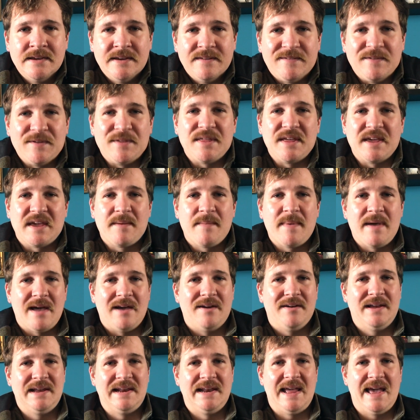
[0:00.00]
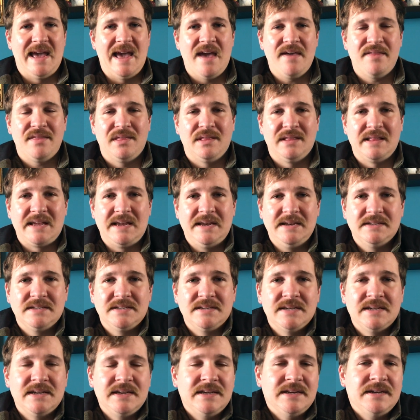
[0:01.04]
If you think about an
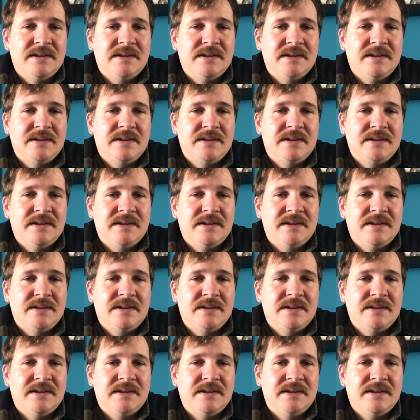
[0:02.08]
athlete,